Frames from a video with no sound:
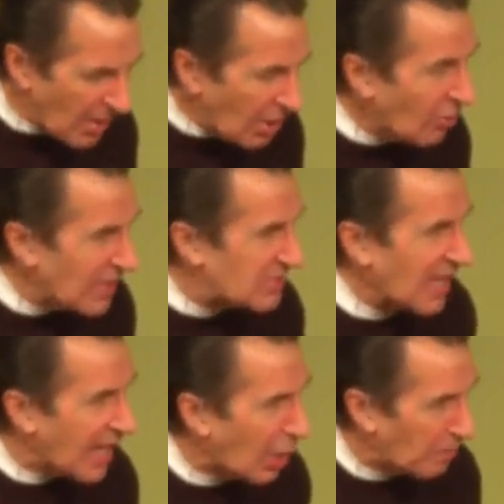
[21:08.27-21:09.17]
who is the
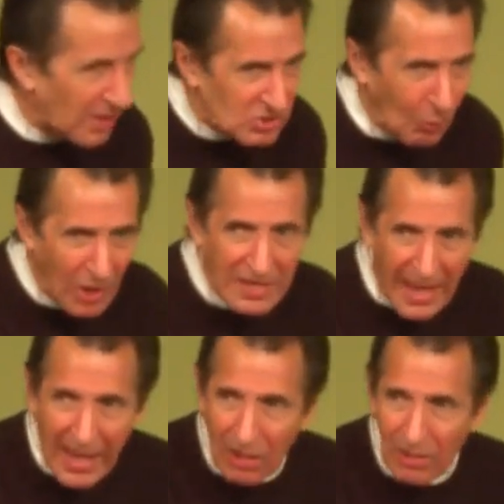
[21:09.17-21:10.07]
helpless one
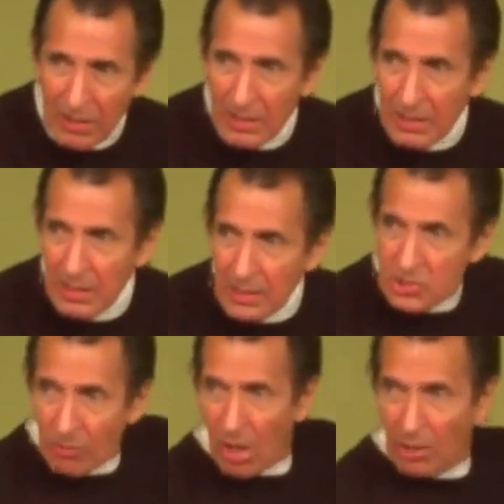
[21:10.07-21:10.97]
now.
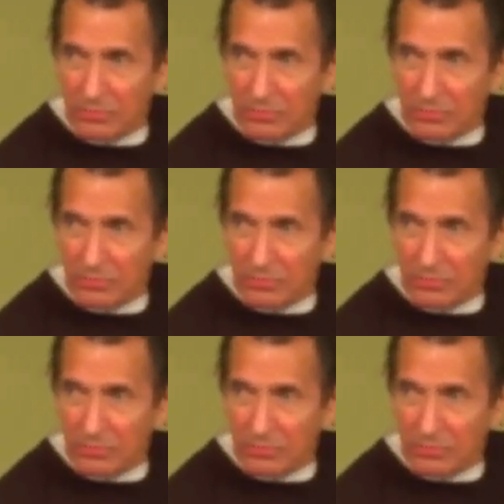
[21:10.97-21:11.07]
So all